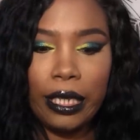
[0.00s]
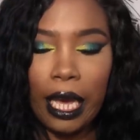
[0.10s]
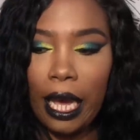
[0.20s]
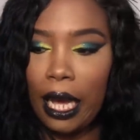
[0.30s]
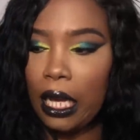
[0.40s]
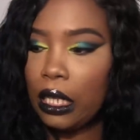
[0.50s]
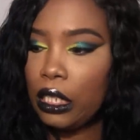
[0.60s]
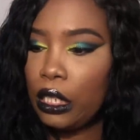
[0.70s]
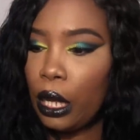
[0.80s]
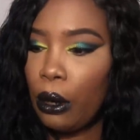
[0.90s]
yeah
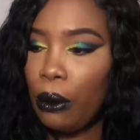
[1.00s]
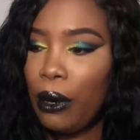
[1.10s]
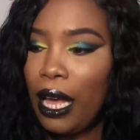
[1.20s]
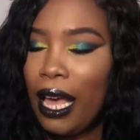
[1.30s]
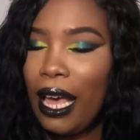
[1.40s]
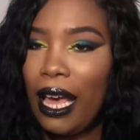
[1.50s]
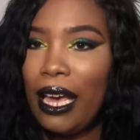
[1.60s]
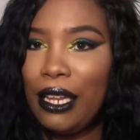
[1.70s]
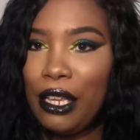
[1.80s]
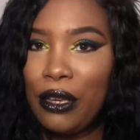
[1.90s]
so
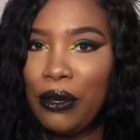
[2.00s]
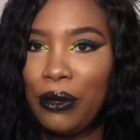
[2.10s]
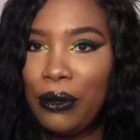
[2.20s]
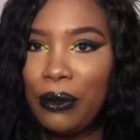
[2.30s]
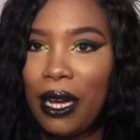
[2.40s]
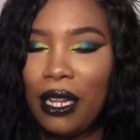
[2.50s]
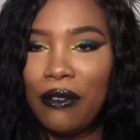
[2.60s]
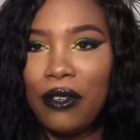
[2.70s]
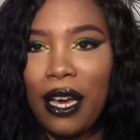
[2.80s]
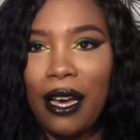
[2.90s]
anywho i
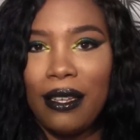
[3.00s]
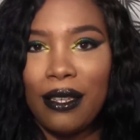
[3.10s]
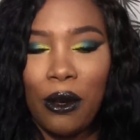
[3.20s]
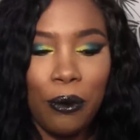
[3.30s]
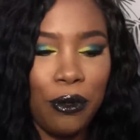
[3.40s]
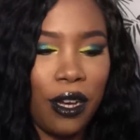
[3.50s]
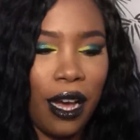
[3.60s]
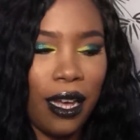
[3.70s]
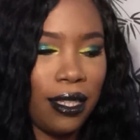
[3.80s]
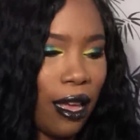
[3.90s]
love you guys i hope you
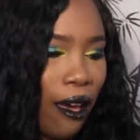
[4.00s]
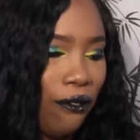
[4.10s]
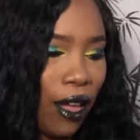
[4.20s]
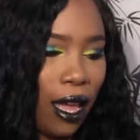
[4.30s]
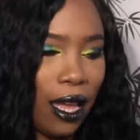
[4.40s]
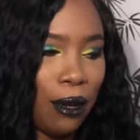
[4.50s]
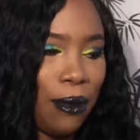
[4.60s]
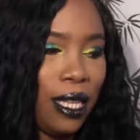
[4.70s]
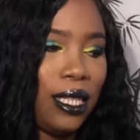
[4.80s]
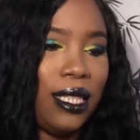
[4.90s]
guys have an
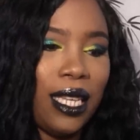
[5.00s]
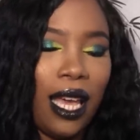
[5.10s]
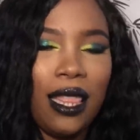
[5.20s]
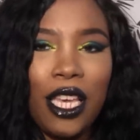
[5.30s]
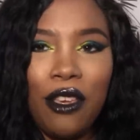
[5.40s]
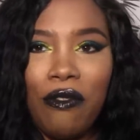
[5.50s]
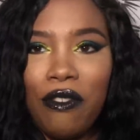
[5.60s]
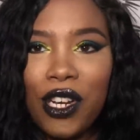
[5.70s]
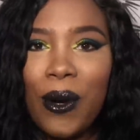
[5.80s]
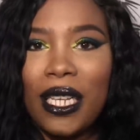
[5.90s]
amazing day thank you
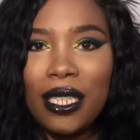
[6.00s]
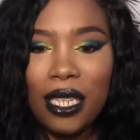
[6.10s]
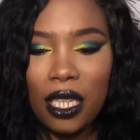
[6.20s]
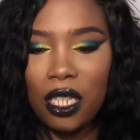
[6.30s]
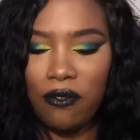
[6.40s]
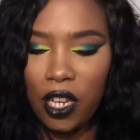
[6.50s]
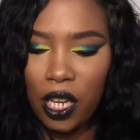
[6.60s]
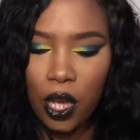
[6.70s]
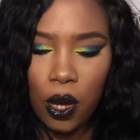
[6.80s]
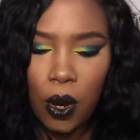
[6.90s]
for requesting this
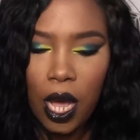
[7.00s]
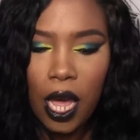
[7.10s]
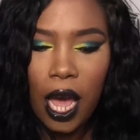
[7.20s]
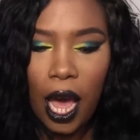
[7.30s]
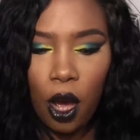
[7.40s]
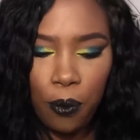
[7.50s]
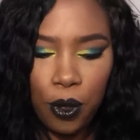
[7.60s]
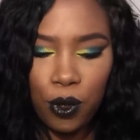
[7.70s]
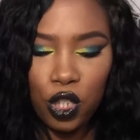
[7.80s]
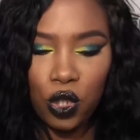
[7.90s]
video i
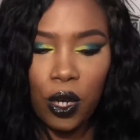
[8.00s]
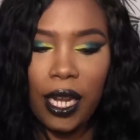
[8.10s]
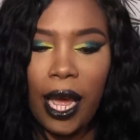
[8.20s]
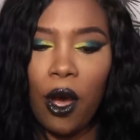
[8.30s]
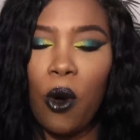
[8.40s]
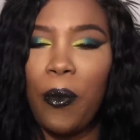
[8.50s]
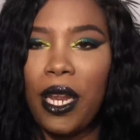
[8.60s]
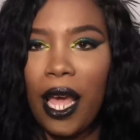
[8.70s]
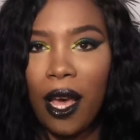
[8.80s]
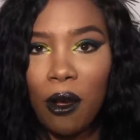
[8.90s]
hope you enjoyed i hope
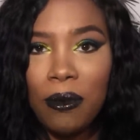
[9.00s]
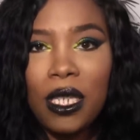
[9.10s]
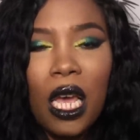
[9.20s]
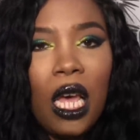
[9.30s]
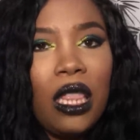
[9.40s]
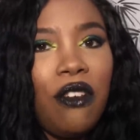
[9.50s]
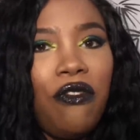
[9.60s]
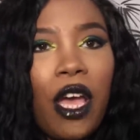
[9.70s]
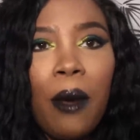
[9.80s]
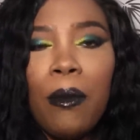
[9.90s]
it helped la
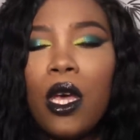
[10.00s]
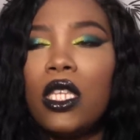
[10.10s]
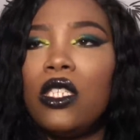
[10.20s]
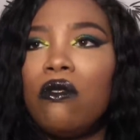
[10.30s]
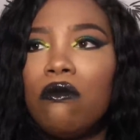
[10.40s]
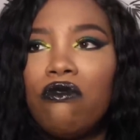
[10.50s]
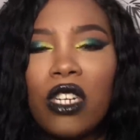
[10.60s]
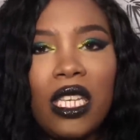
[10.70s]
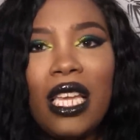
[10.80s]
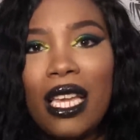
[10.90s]
femme is
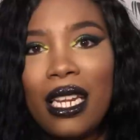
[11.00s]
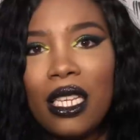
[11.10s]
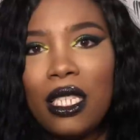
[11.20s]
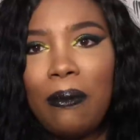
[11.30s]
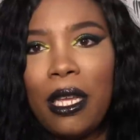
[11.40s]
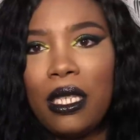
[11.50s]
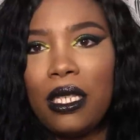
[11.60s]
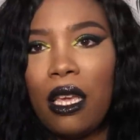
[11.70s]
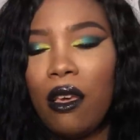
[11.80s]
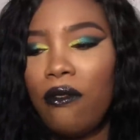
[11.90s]
really
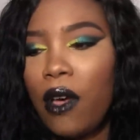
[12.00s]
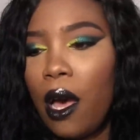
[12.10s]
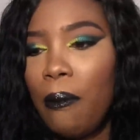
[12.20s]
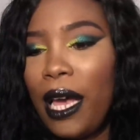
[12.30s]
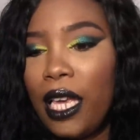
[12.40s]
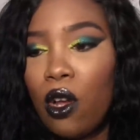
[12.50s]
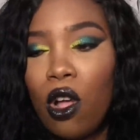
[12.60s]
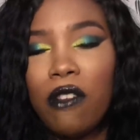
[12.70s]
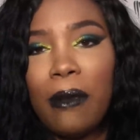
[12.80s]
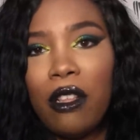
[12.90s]
inexpensive um, i get
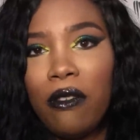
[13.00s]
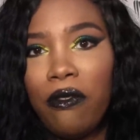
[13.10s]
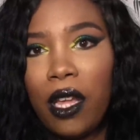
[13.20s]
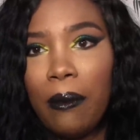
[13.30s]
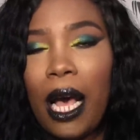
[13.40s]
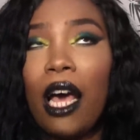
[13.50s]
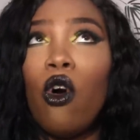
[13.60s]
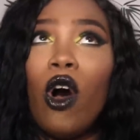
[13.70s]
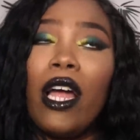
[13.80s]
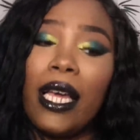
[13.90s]
all of my la femme
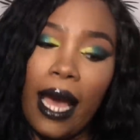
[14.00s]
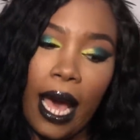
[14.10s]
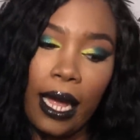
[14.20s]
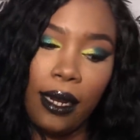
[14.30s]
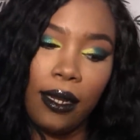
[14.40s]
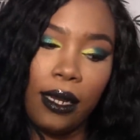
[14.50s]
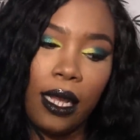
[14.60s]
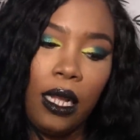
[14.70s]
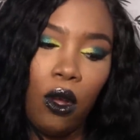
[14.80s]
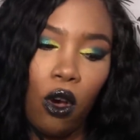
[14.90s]
i oh, i got
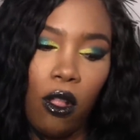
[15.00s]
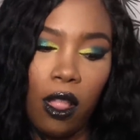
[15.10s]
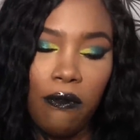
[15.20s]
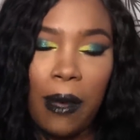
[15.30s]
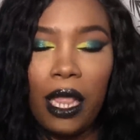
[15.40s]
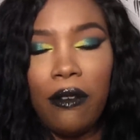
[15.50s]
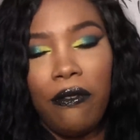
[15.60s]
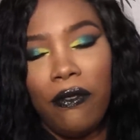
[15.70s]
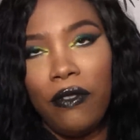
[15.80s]
all of my la